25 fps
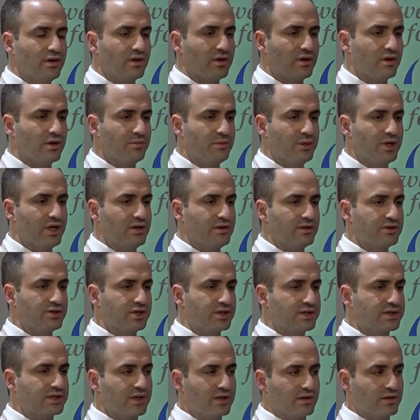Um, and
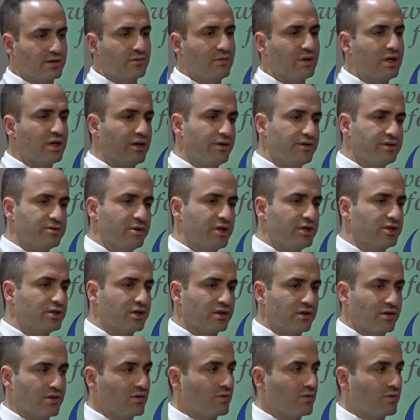just like the men I was mentioning,